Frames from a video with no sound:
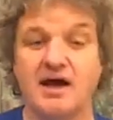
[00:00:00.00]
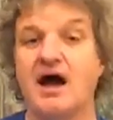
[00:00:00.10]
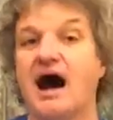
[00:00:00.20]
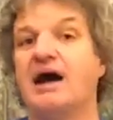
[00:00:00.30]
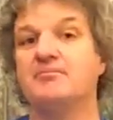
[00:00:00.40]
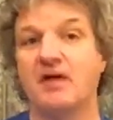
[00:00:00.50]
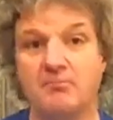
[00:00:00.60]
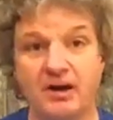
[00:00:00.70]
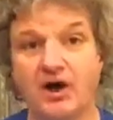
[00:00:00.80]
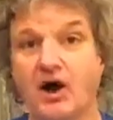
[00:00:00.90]

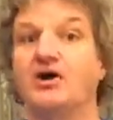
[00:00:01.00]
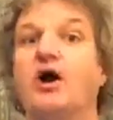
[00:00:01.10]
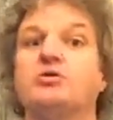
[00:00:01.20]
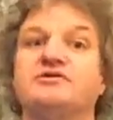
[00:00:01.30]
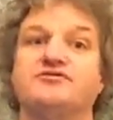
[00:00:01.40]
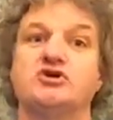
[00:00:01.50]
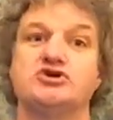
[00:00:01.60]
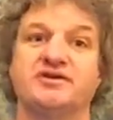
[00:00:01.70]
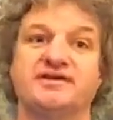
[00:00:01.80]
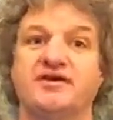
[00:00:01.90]
but on older
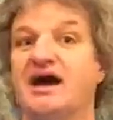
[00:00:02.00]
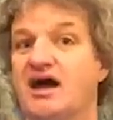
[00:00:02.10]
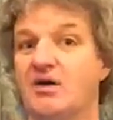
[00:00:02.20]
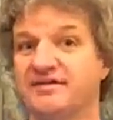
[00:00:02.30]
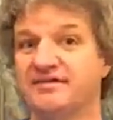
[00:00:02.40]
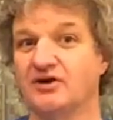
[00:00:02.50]
versions of iOS and on